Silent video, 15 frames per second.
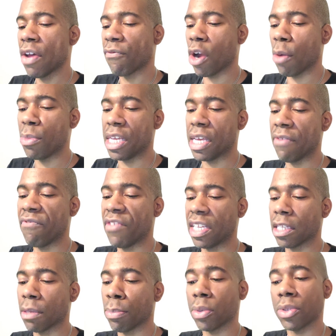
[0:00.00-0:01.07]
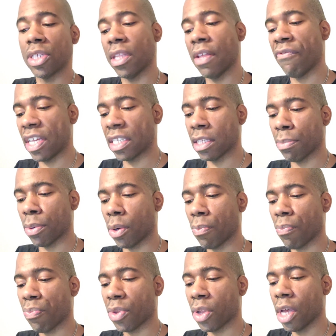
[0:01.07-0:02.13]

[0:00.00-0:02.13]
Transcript: from the invisible to the visible.